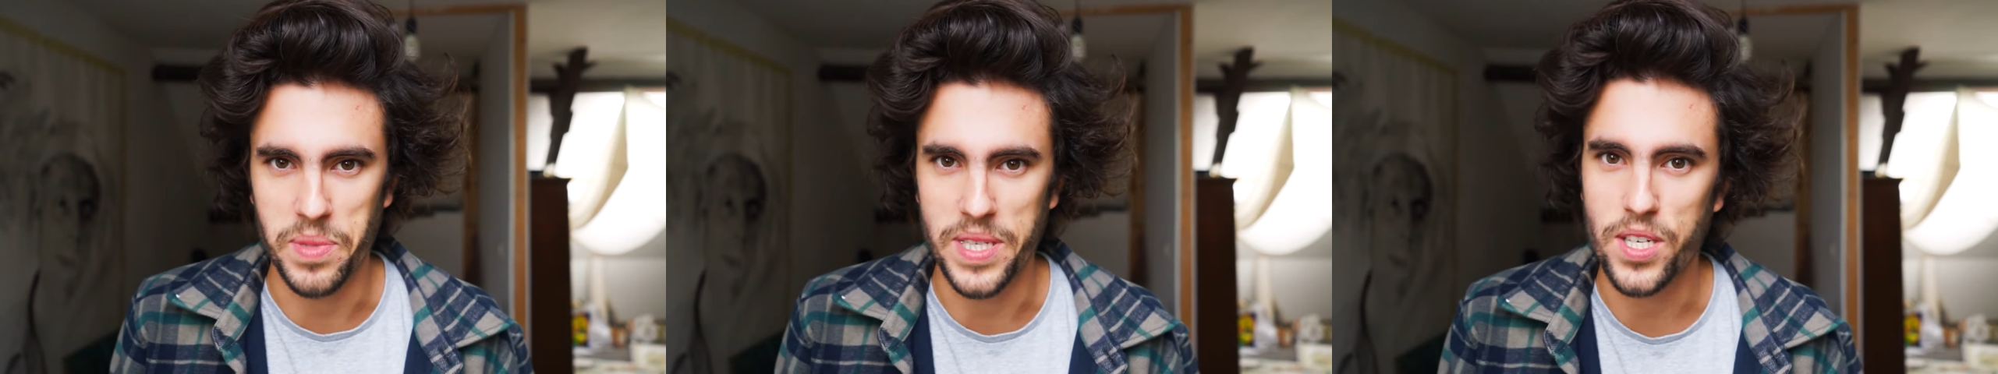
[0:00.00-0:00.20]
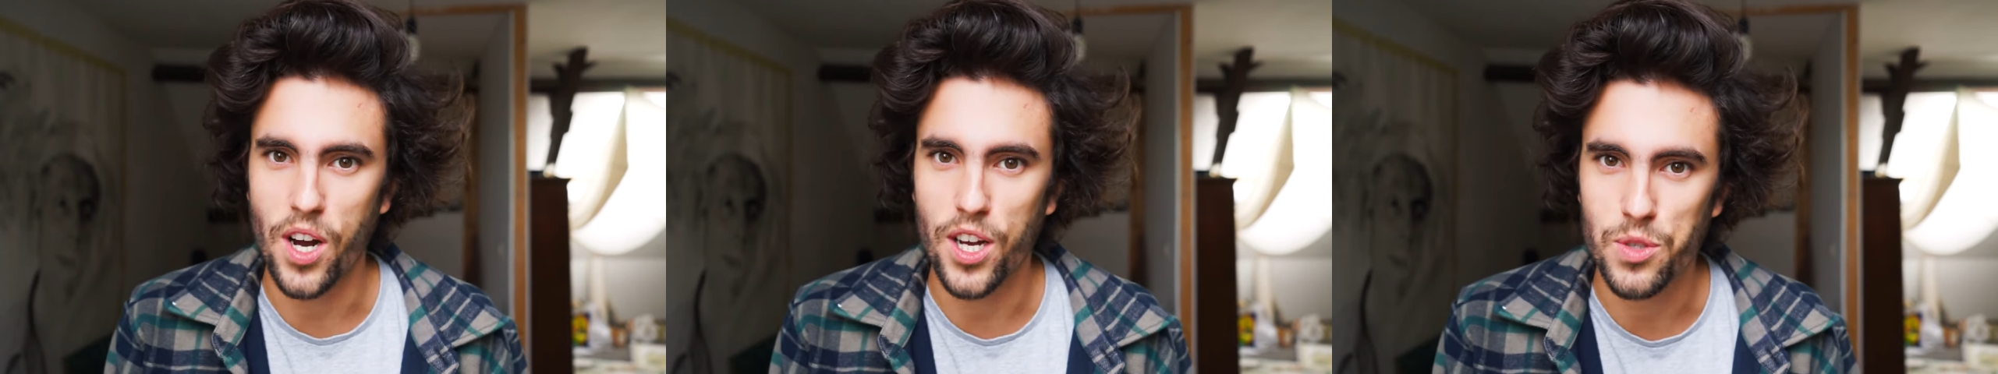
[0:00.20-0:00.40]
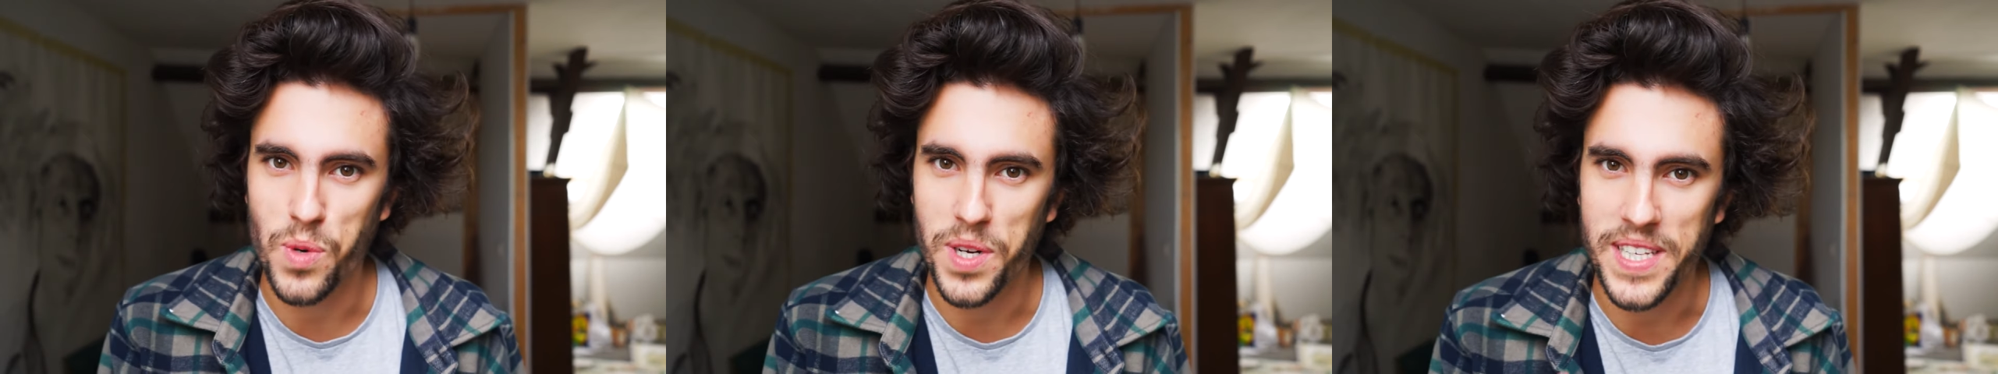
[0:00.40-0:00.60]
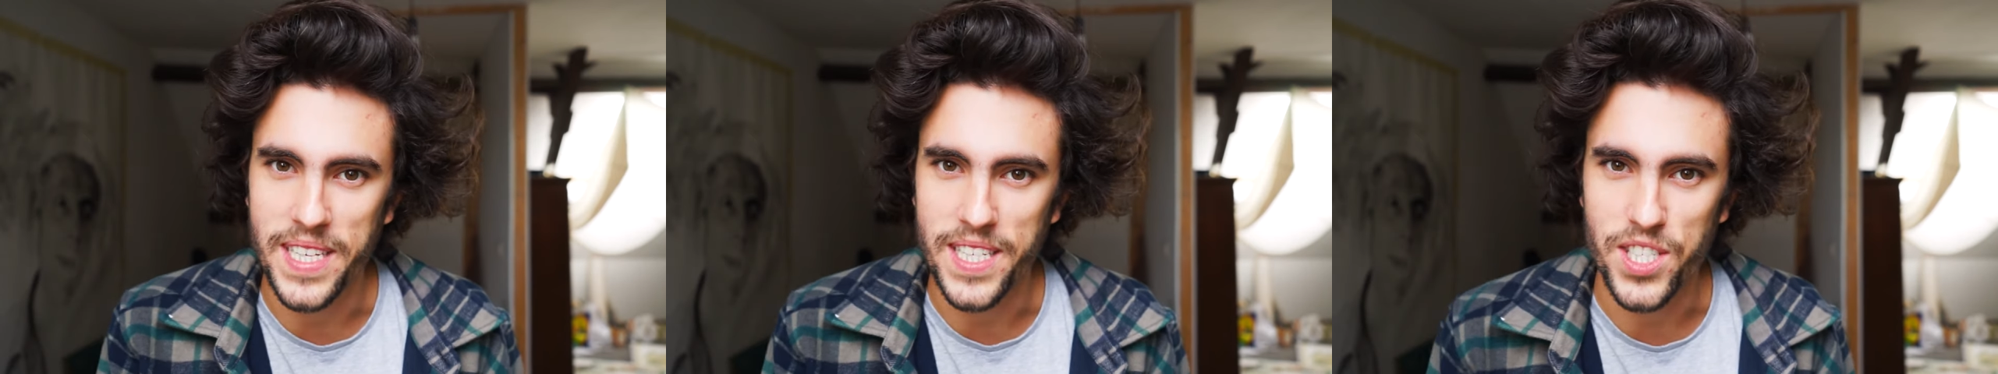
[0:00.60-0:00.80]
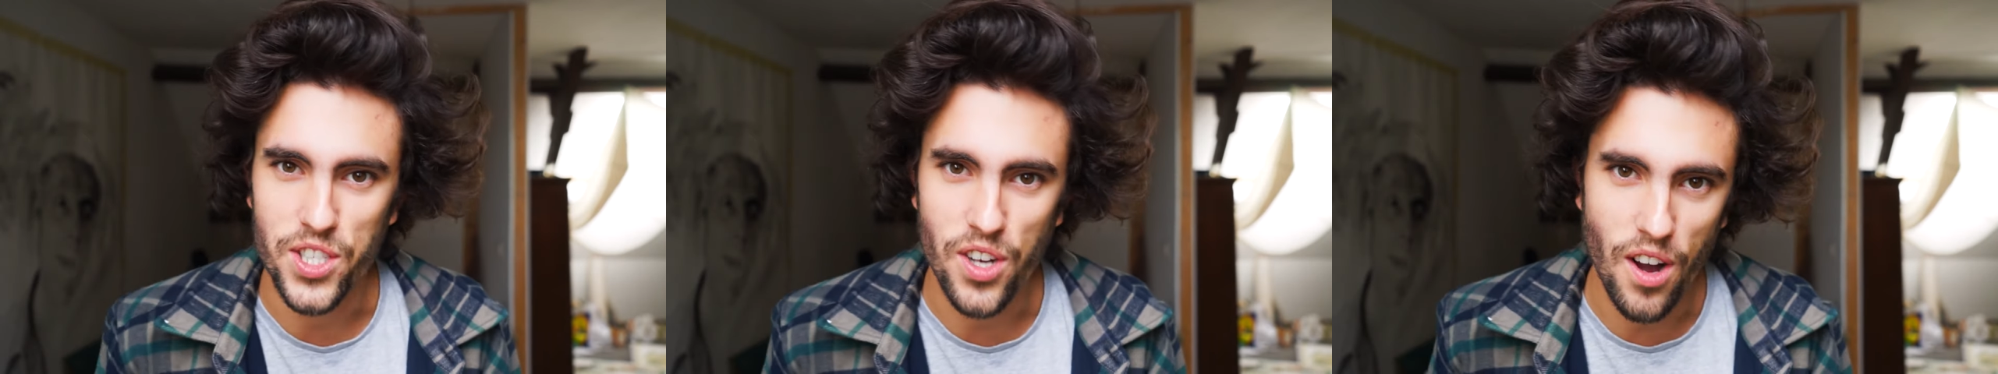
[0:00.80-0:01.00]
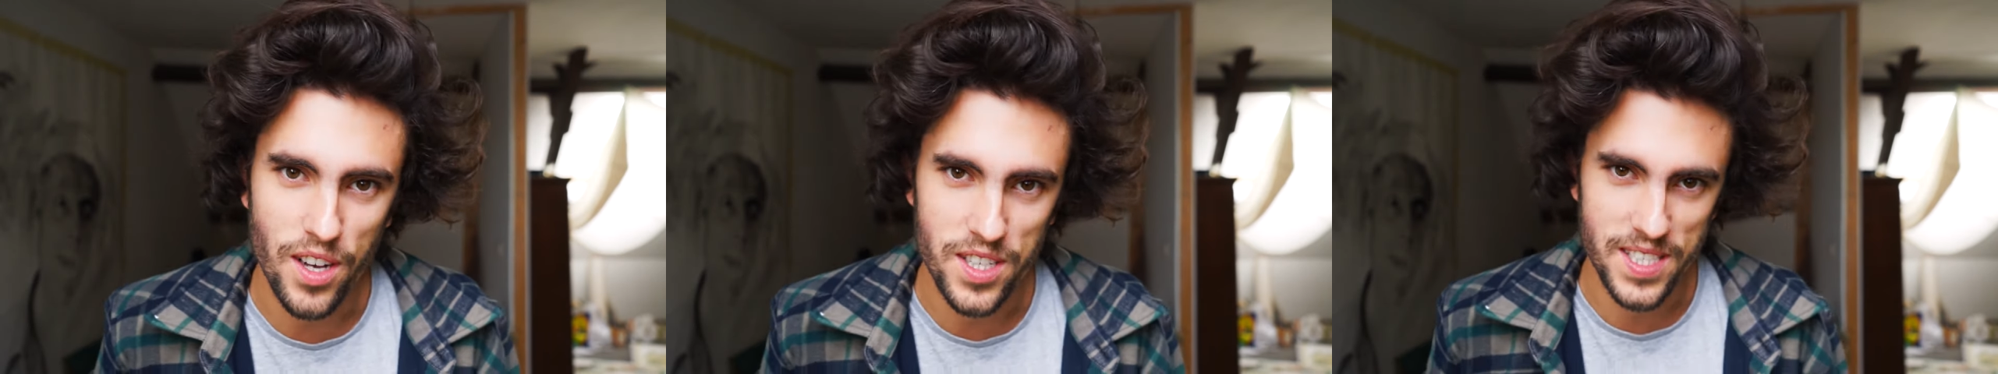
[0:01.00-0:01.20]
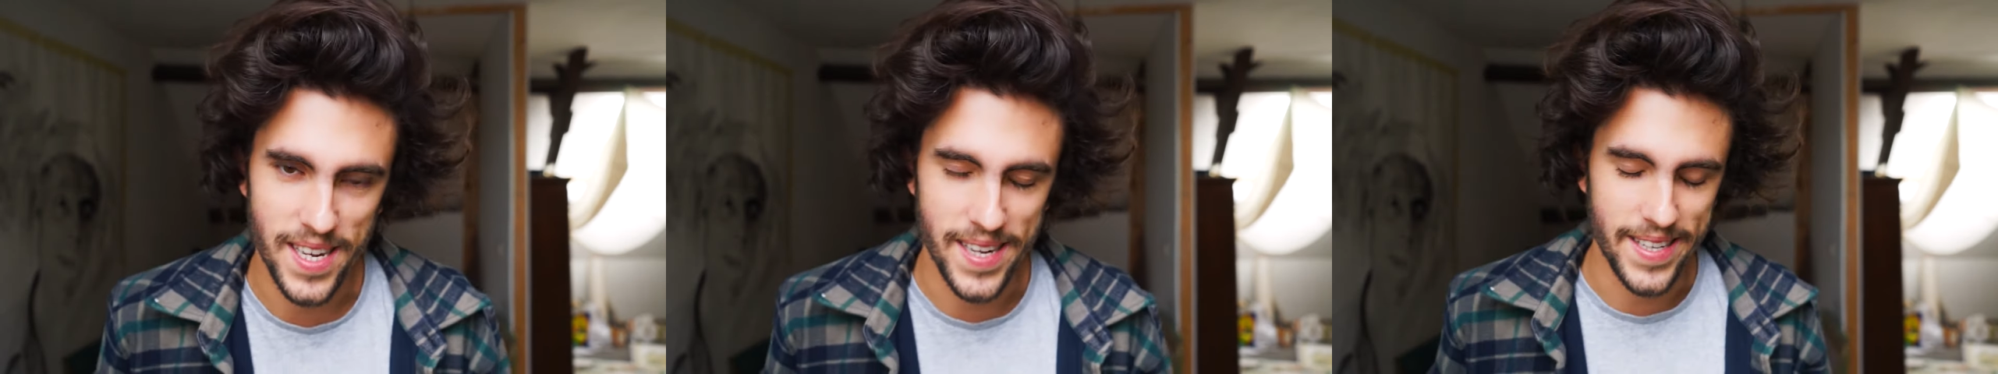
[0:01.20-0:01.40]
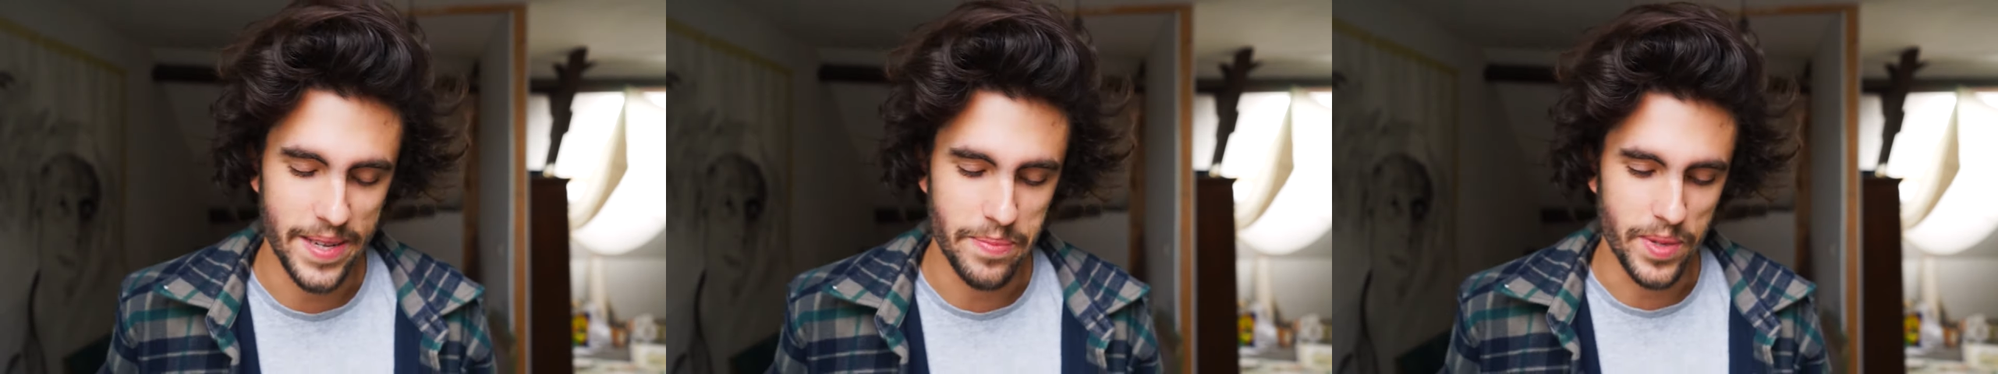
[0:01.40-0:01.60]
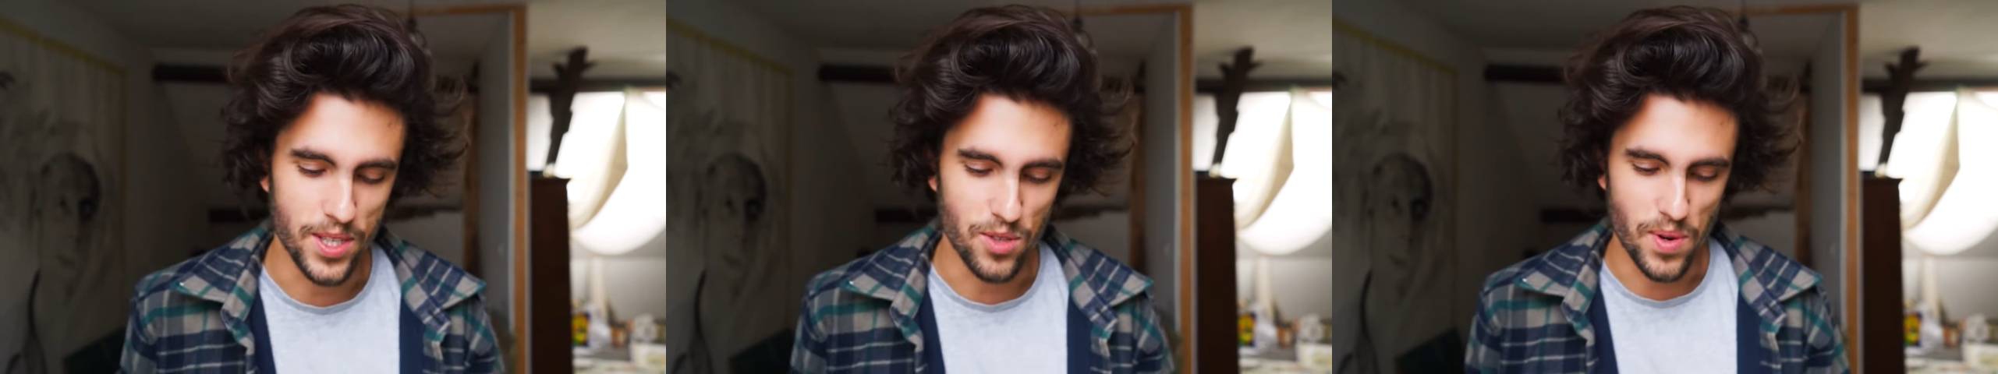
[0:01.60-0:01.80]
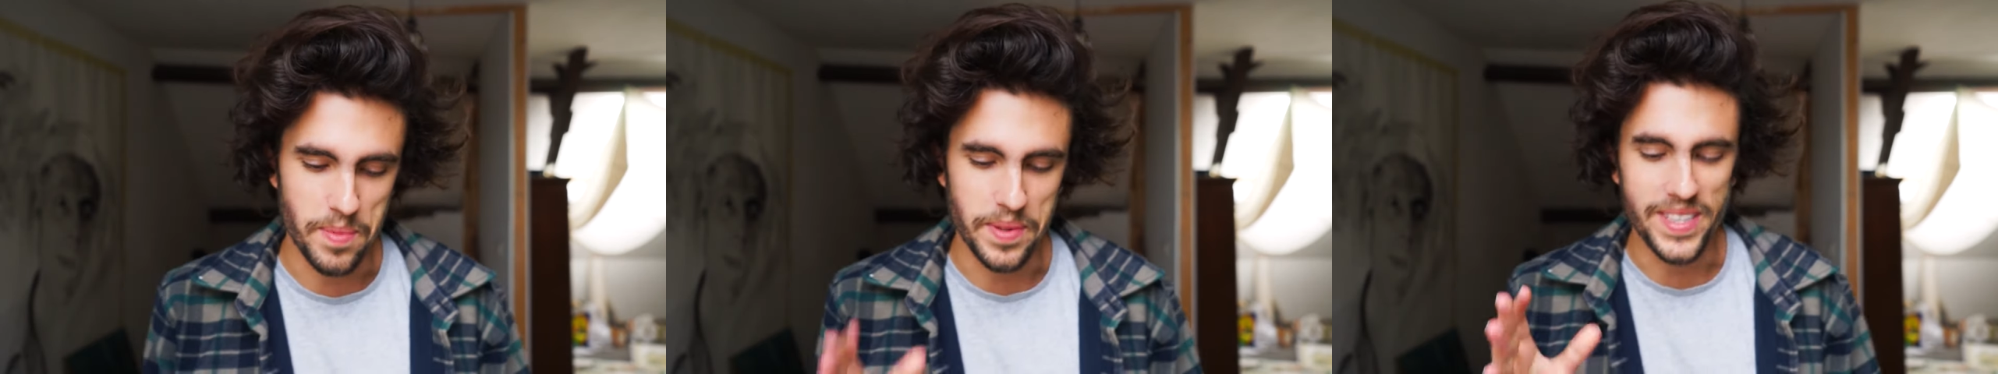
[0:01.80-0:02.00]
Because what he saw, Stanley
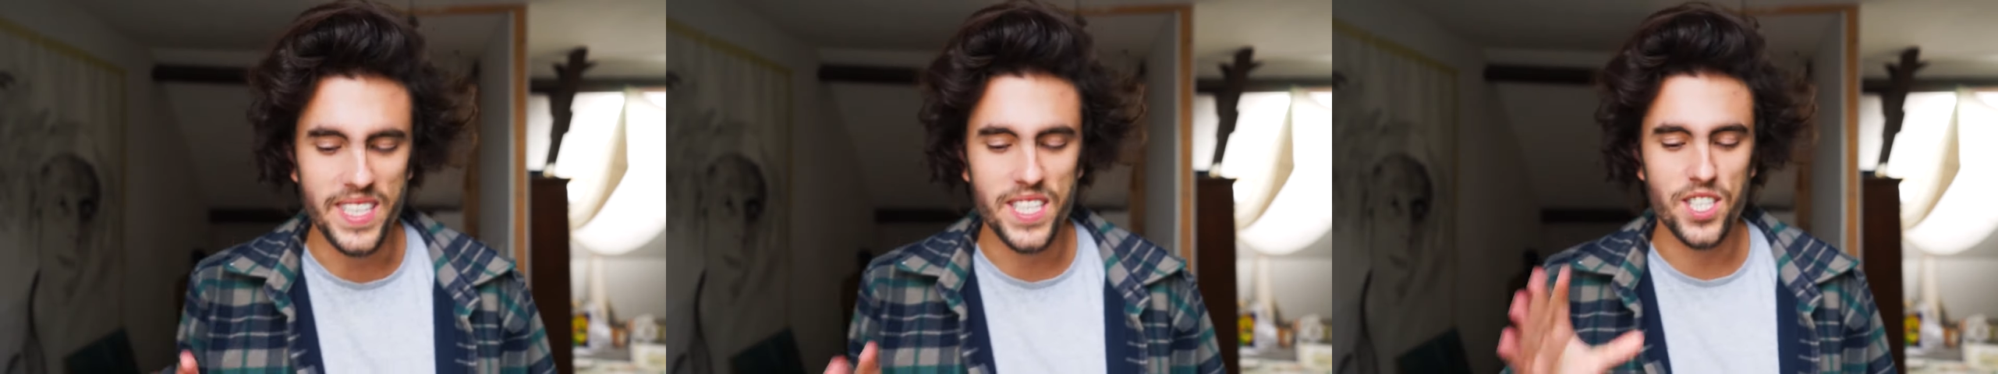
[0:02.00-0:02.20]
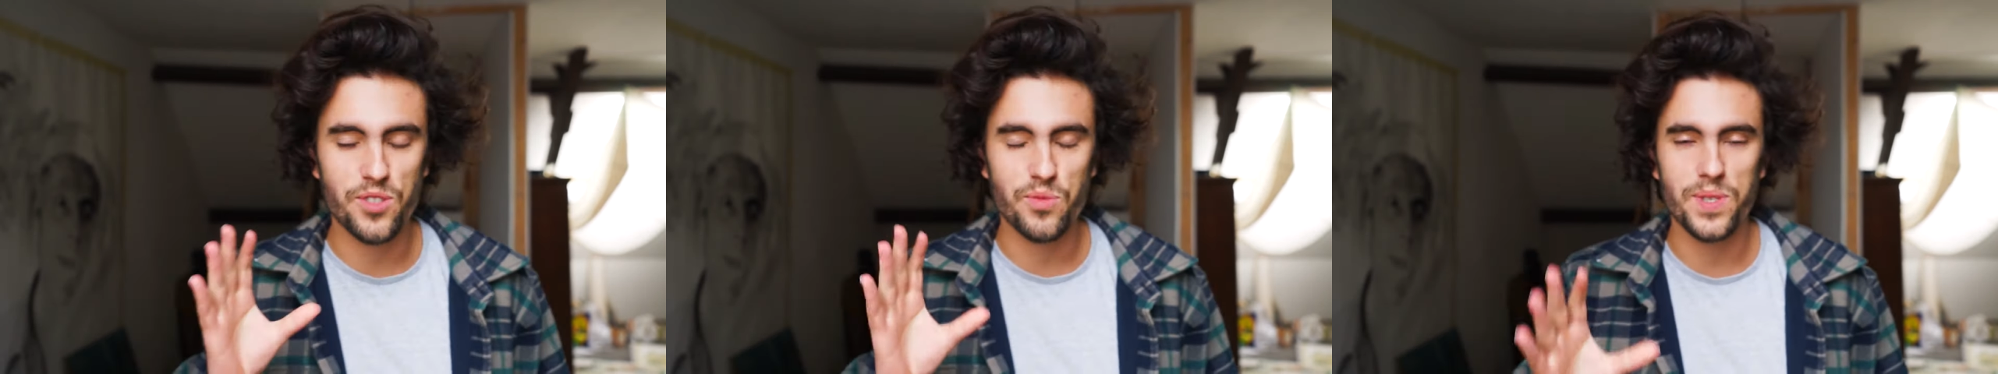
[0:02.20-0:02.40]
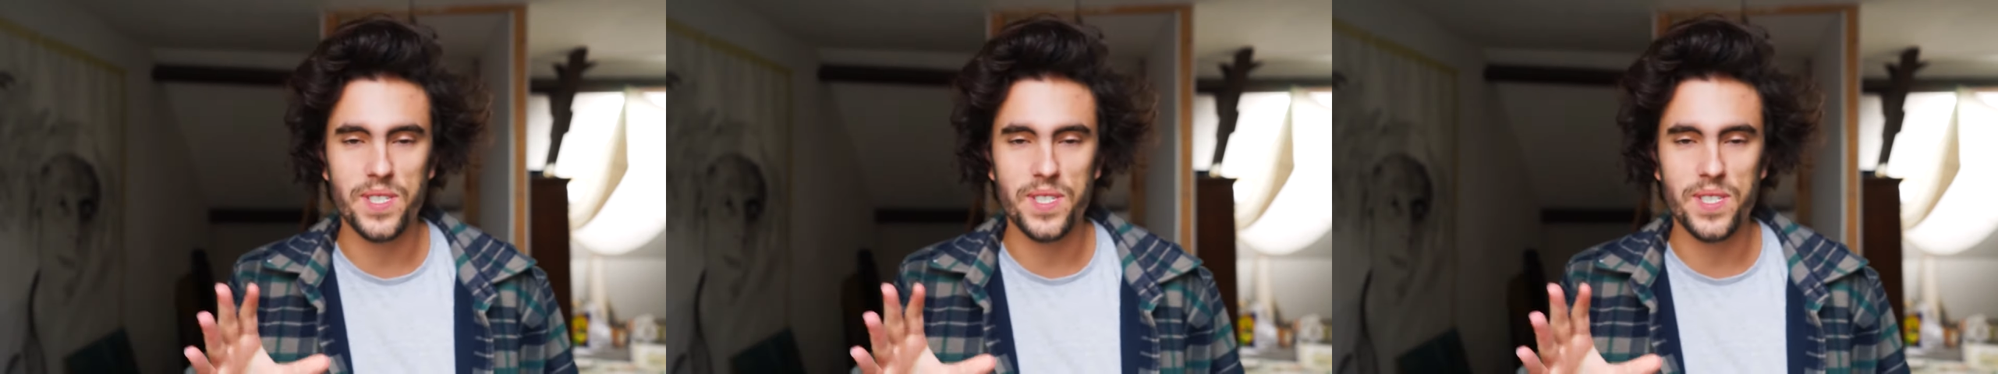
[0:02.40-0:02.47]
Milgram, and this is